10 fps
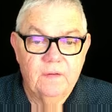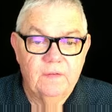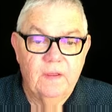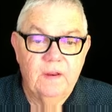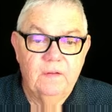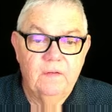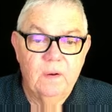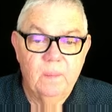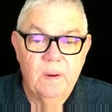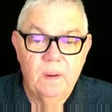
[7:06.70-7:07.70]
settings in a
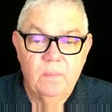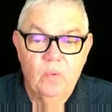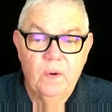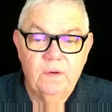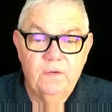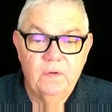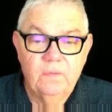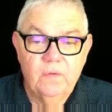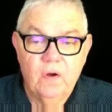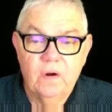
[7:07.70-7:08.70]
minute. But once you've
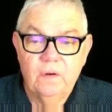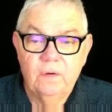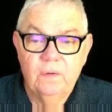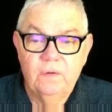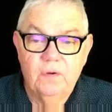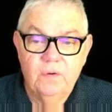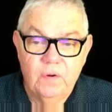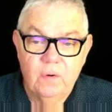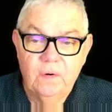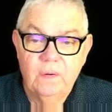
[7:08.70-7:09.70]
got it turned
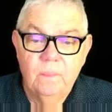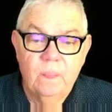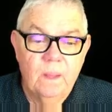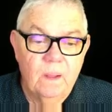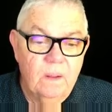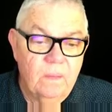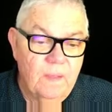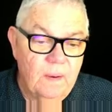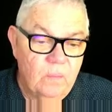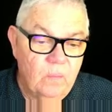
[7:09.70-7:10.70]
on,
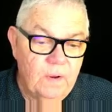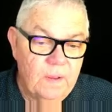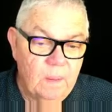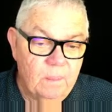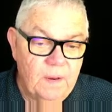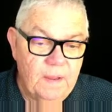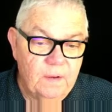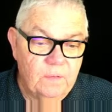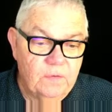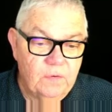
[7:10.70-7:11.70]
then we come
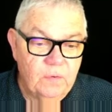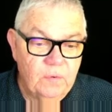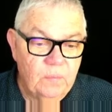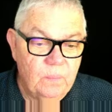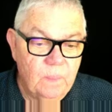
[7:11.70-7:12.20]
down to